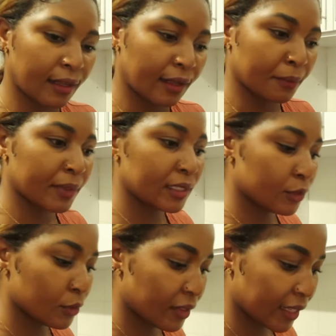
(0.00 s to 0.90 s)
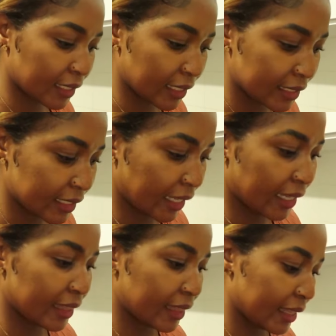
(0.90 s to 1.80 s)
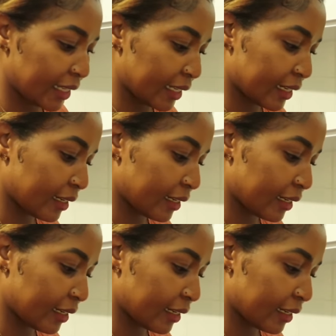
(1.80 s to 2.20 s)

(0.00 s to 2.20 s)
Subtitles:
I will do that later. And then,